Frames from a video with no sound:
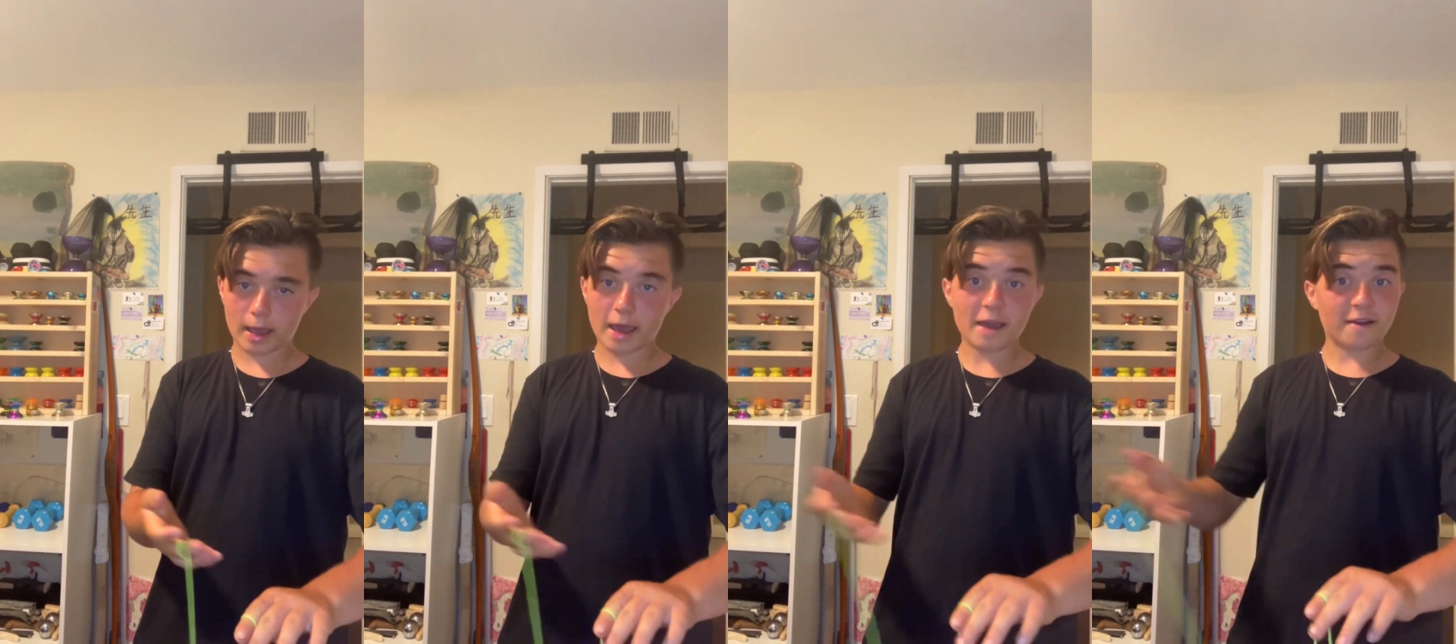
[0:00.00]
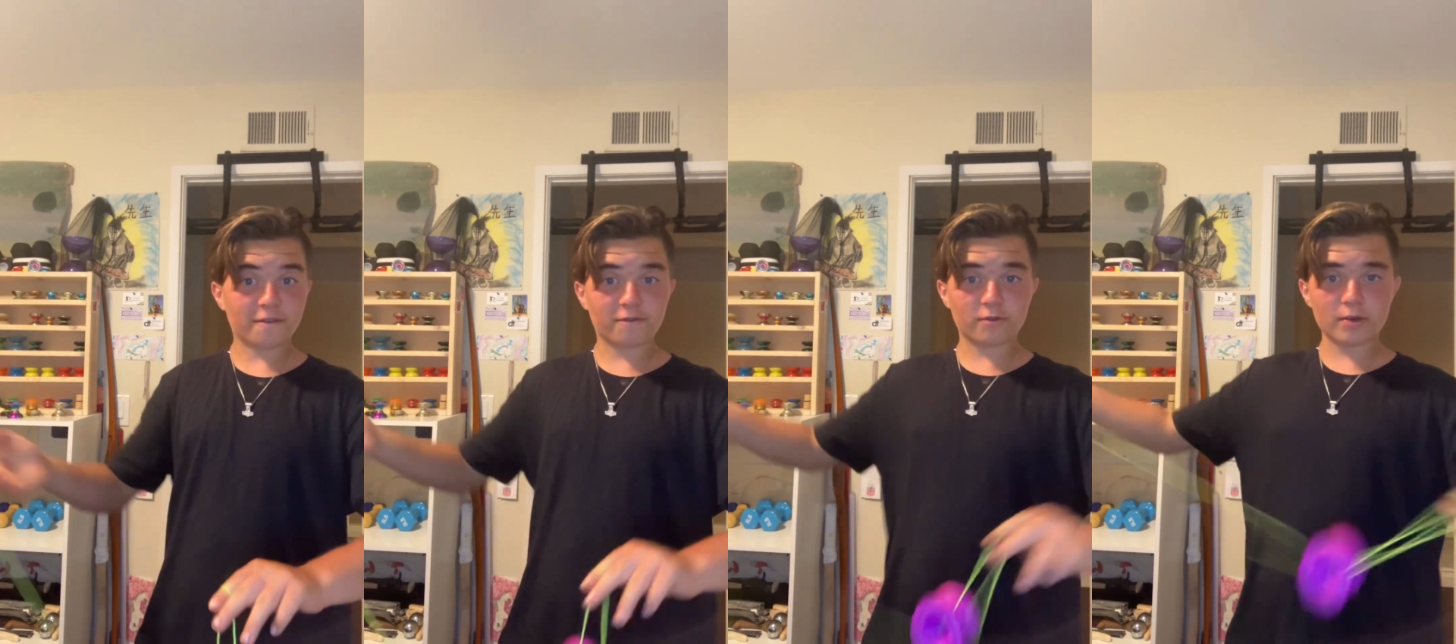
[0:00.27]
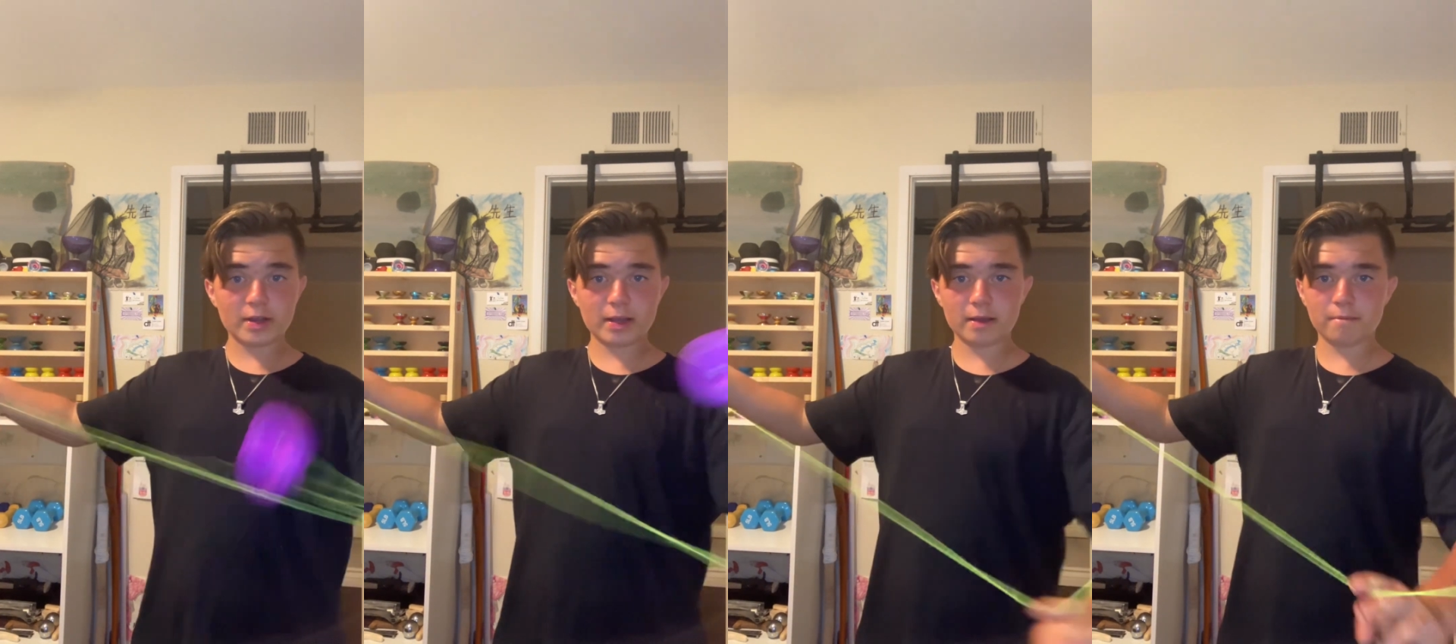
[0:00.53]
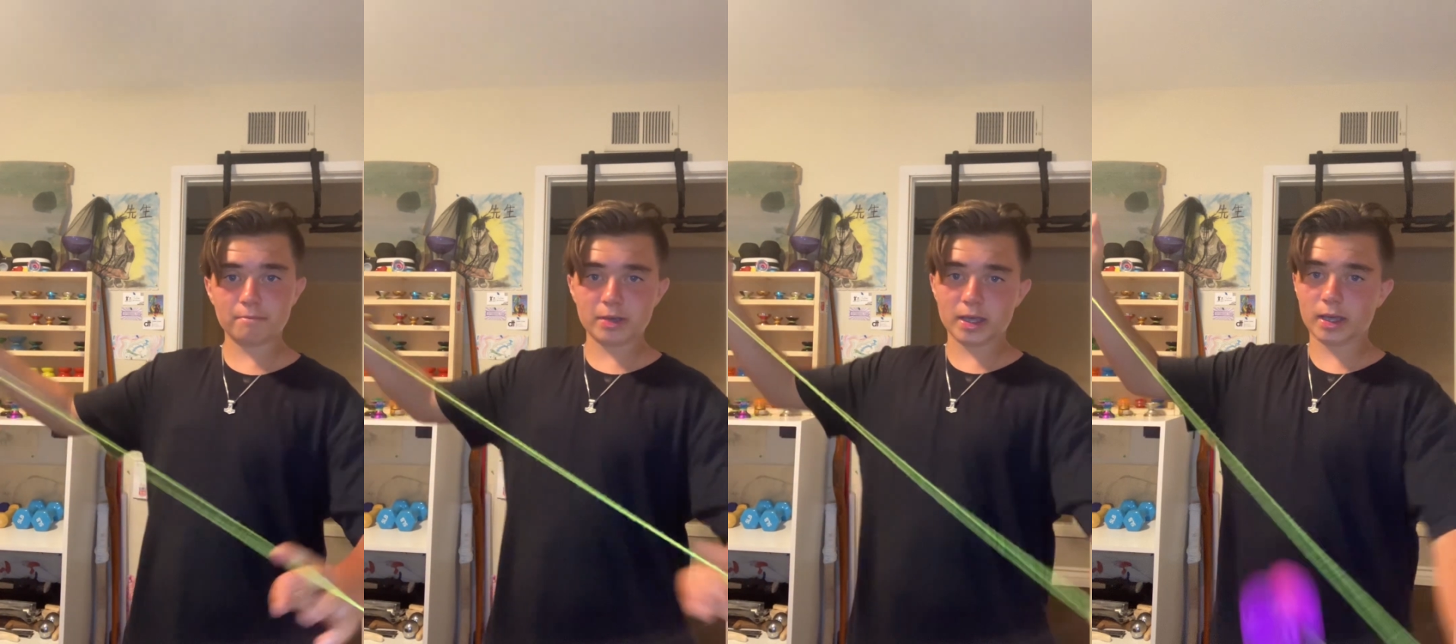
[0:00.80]

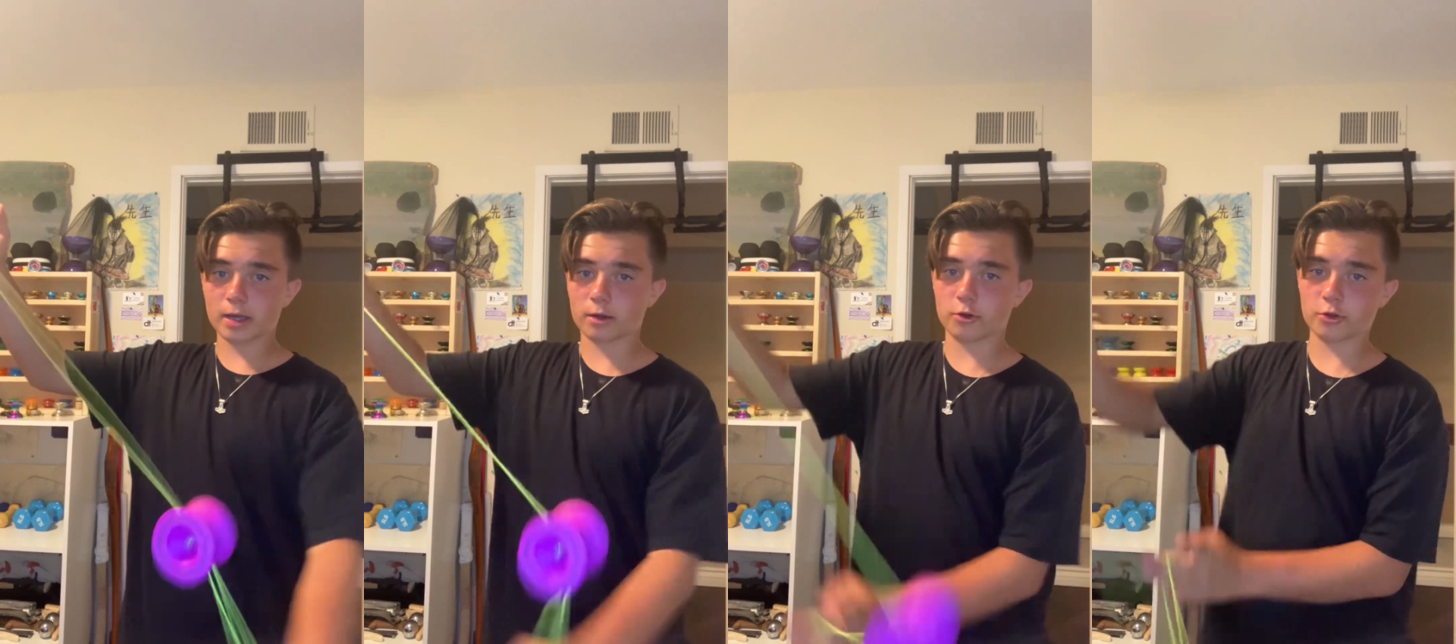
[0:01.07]
every beginner